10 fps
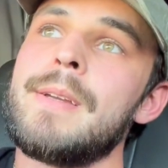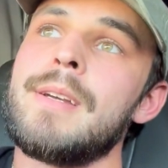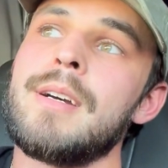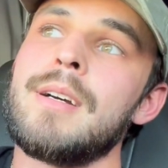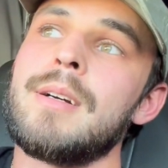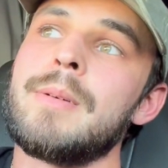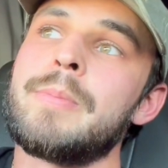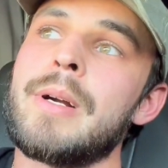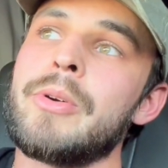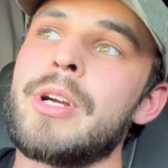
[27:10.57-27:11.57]

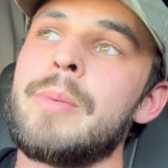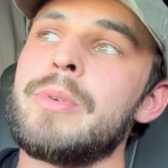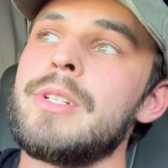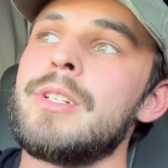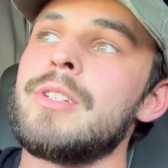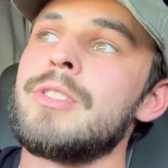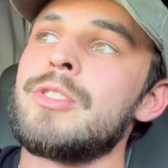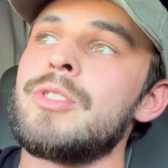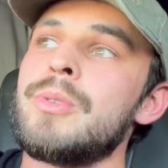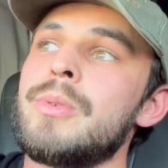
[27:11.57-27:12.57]
Probably a couple
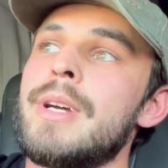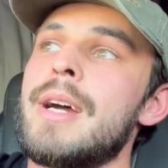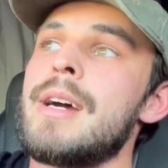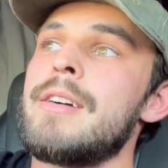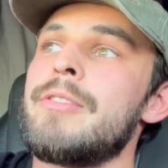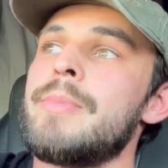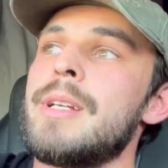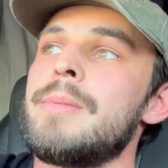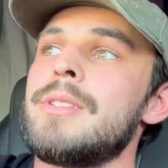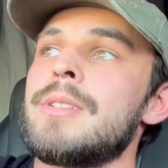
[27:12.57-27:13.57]
years, 2.5,
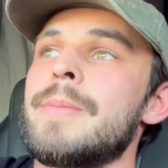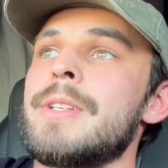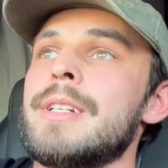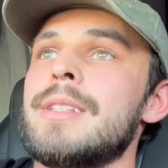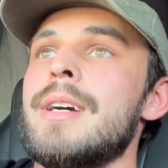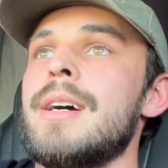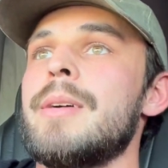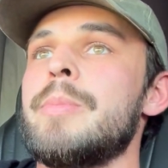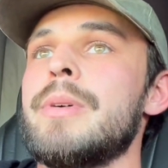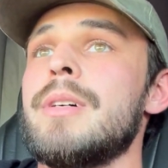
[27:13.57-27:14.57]
maybe, something like
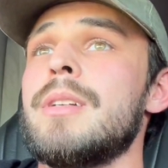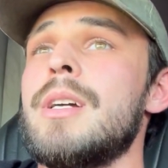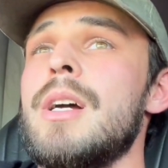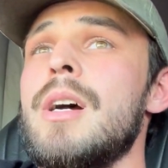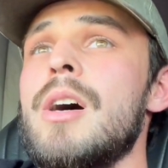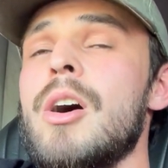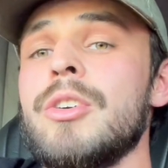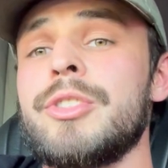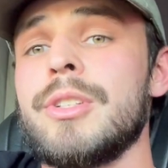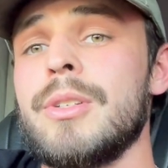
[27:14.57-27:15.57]
that. But
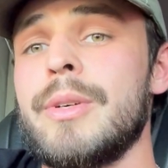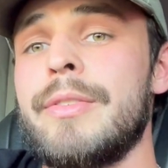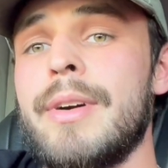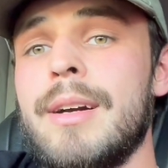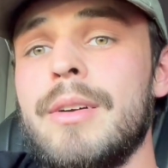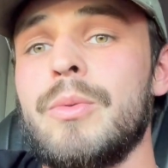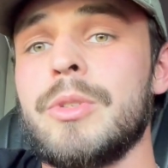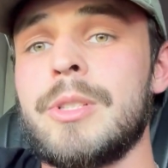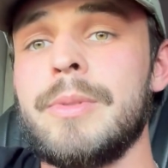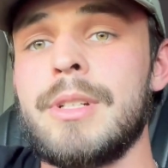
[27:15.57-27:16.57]
also, if I
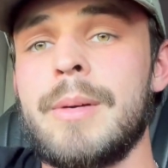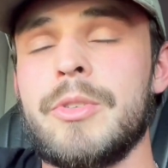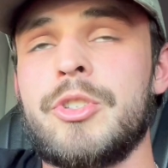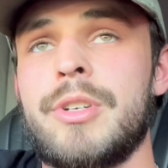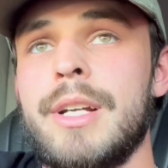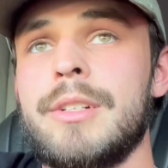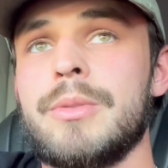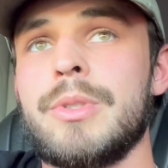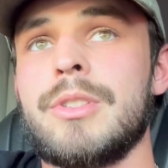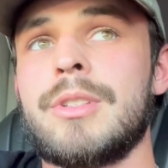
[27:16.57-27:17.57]
were to become a
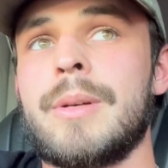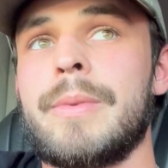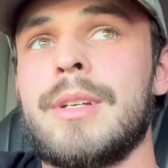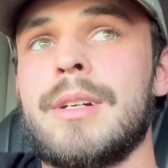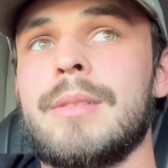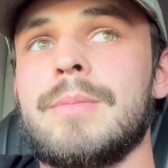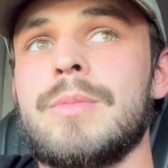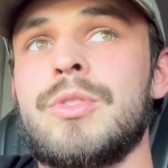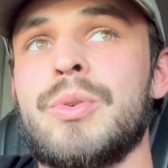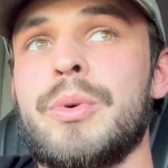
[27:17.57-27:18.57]
trainer, which is something I'm
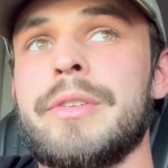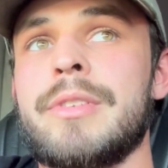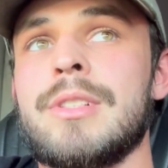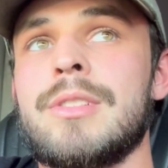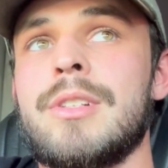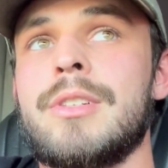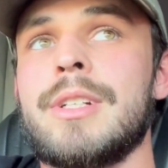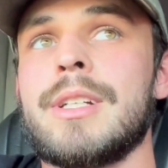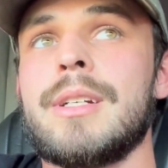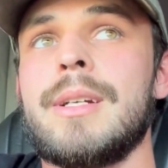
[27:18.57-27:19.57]
sort of
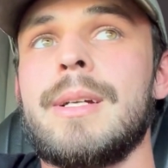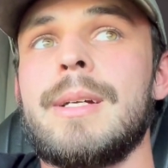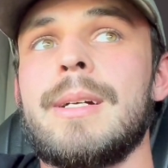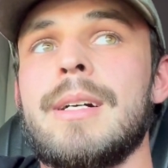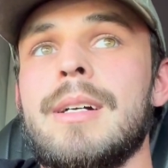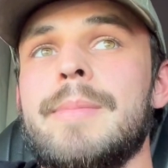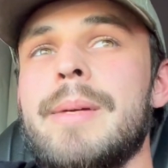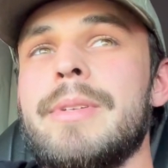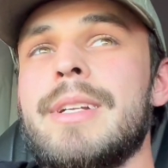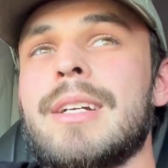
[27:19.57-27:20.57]
considering,
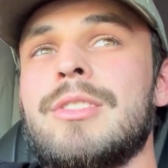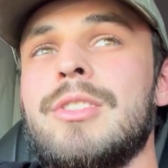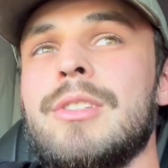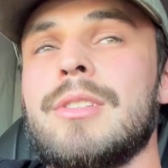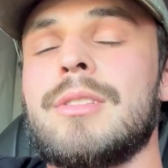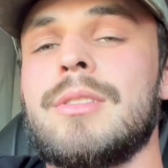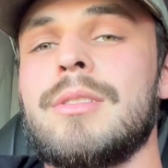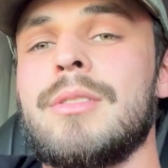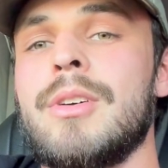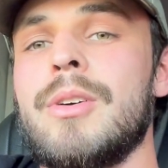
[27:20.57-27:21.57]
maybe next year,
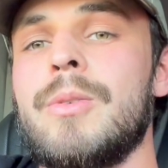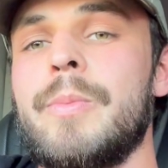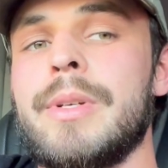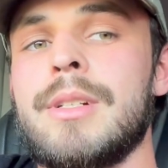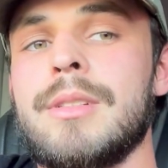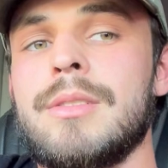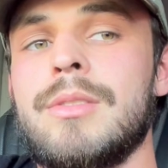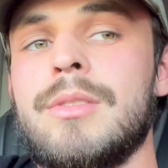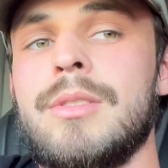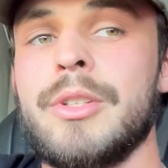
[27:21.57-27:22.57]
though,
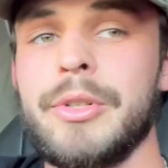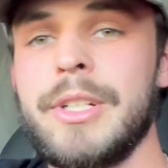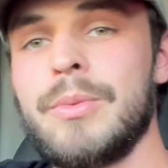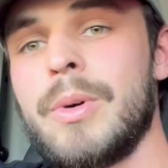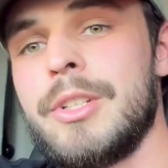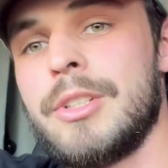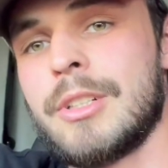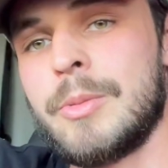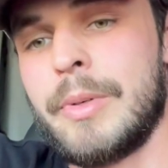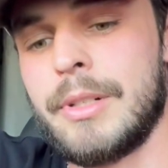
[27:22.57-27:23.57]
because you only need 1 year
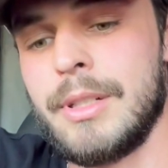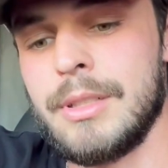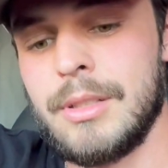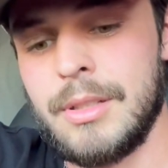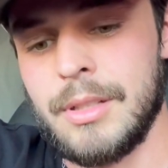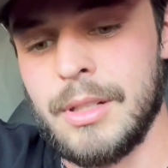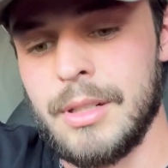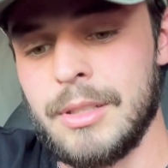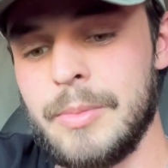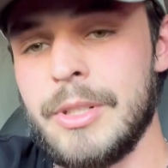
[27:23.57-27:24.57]
experience
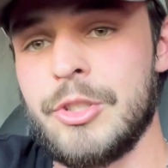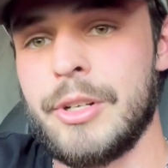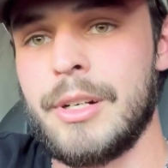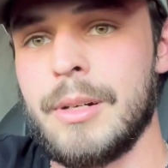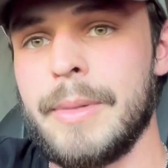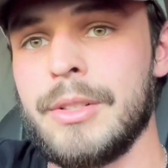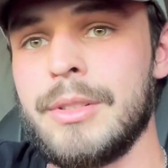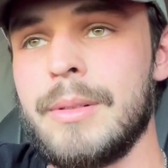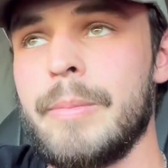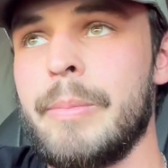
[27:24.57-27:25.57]
to be a trainer at
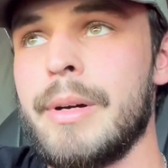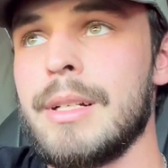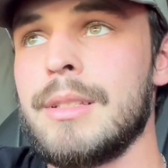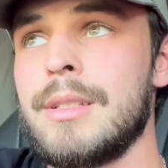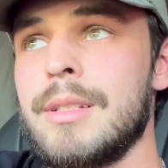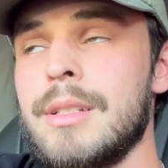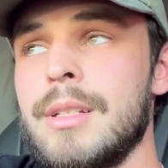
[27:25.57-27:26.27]
Melton, but